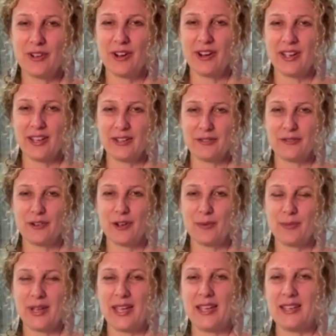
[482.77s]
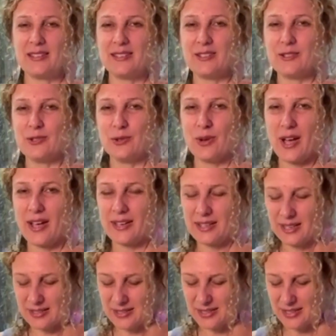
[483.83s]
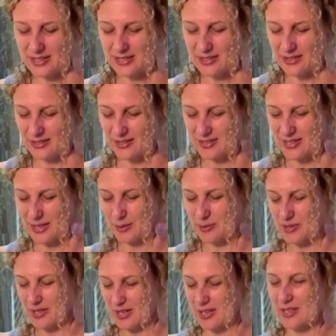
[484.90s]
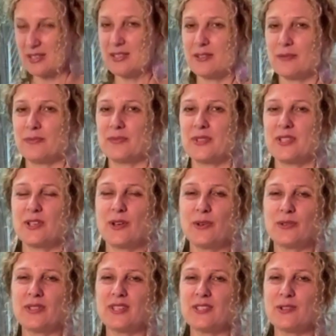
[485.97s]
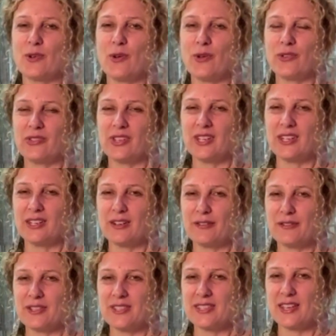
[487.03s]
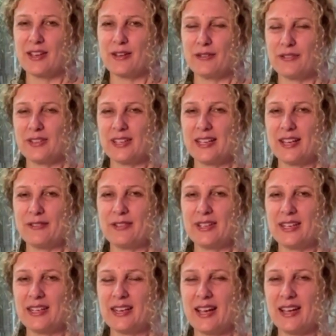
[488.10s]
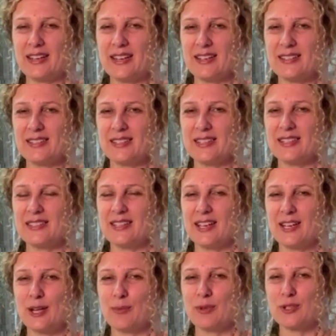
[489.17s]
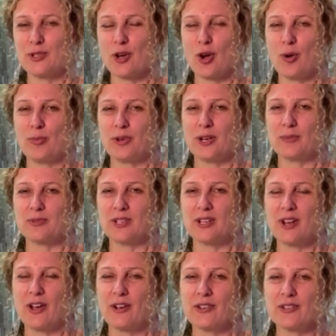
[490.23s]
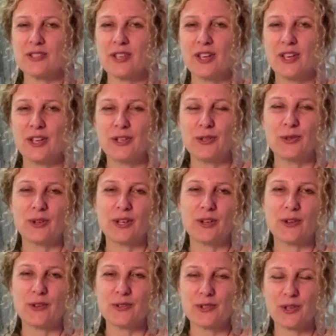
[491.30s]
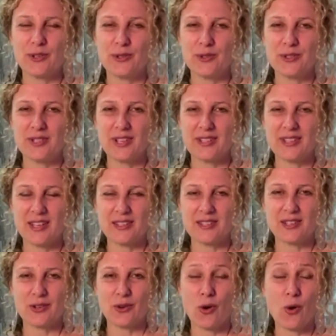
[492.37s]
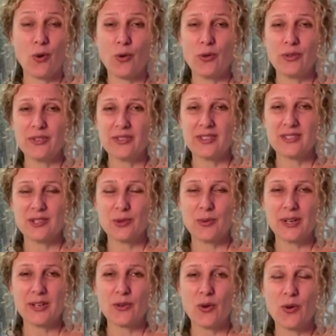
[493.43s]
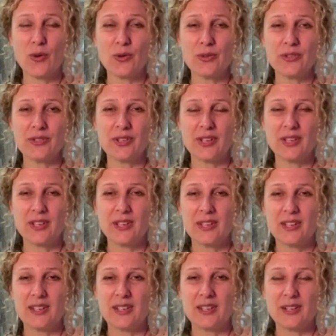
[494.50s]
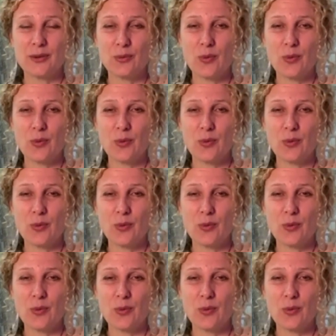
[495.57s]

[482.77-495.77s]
our hand from 8 to high 19 on the same side. So this hold in and of itself, 11 and high 19, dynamic to open up the lungs. You can also use that as a hold, as a quick hold, a